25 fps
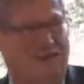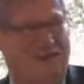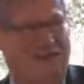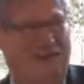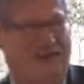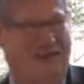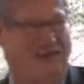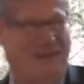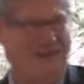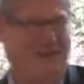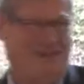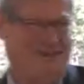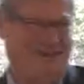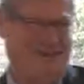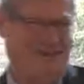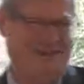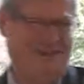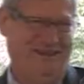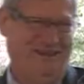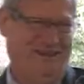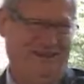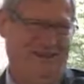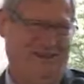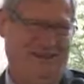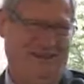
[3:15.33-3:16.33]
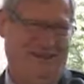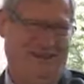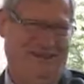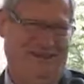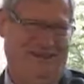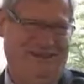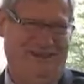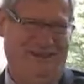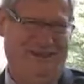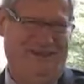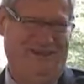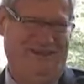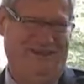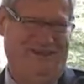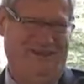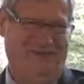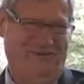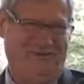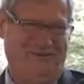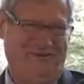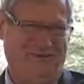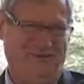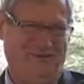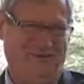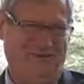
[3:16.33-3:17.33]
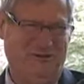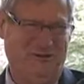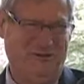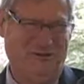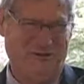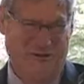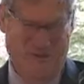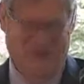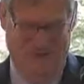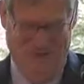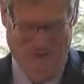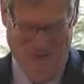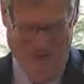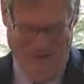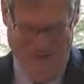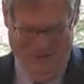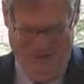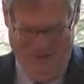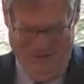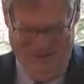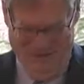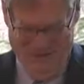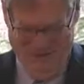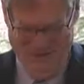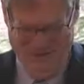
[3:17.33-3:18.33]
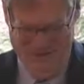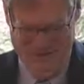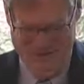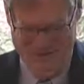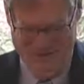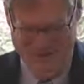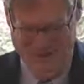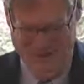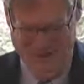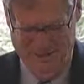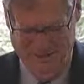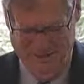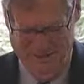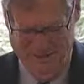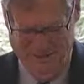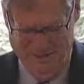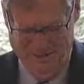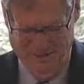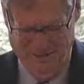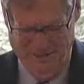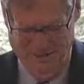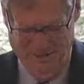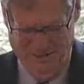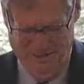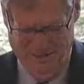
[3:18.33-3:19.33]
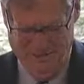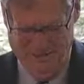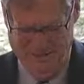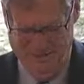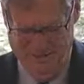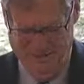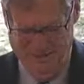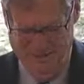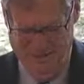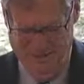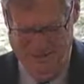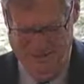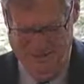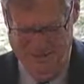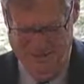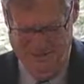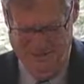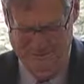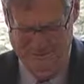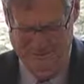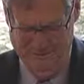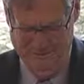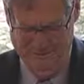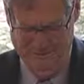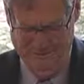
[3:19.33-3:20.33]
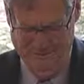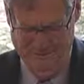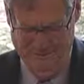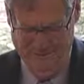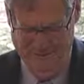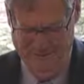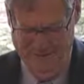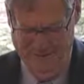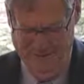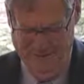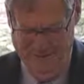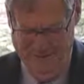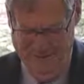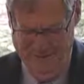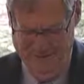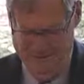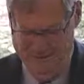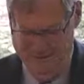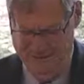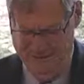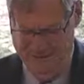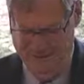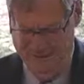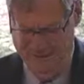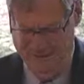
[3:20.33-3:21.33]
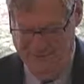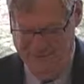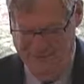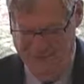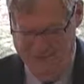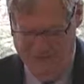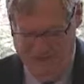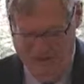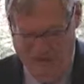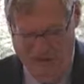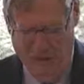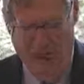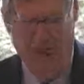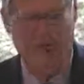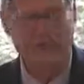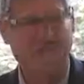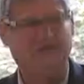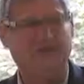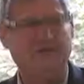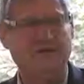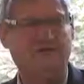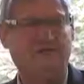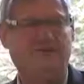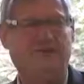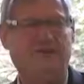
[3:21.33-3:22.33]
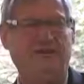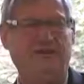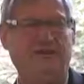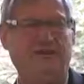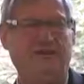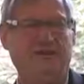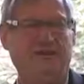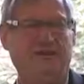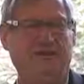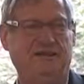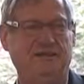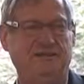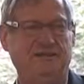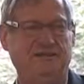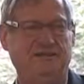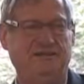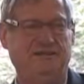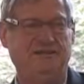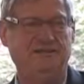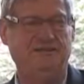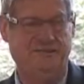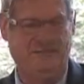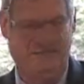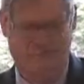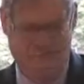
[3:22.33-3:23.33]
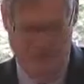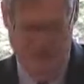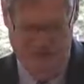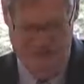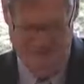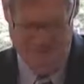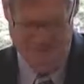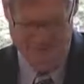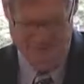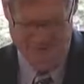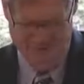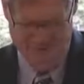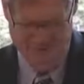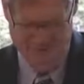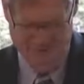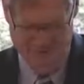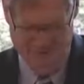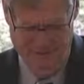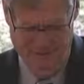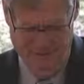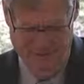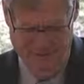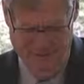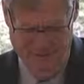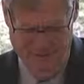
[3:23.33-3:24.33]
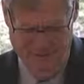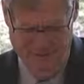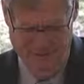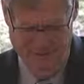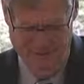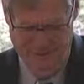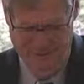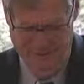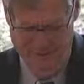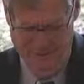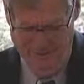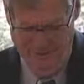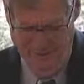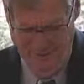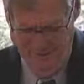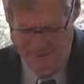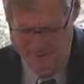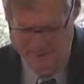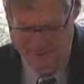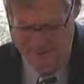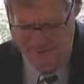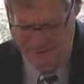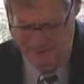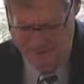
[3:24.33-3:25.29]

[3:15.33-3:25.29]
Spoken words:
of Canada, Pierre Elliott Trudeau, said in 1968. He said, "I think all of us feel a sense of guilt, not so